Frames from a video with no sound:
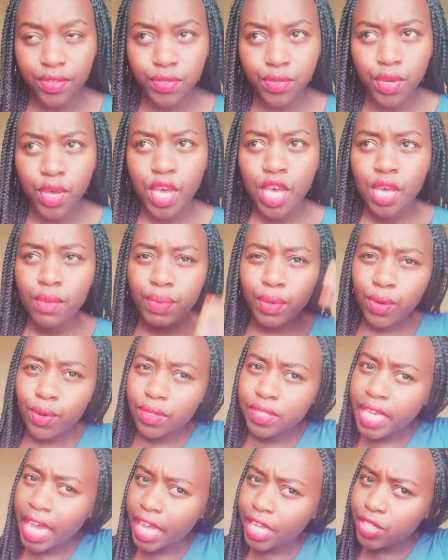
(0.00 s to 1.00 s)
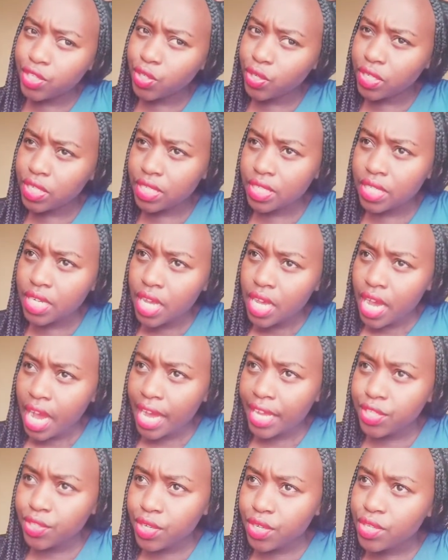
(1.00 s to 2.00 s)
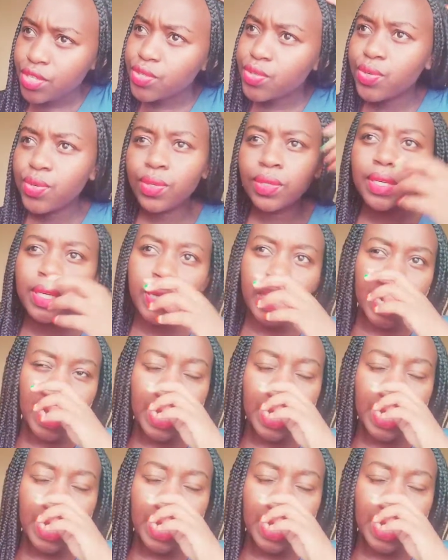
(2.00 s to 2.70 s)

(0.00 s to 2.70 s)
So because I joined school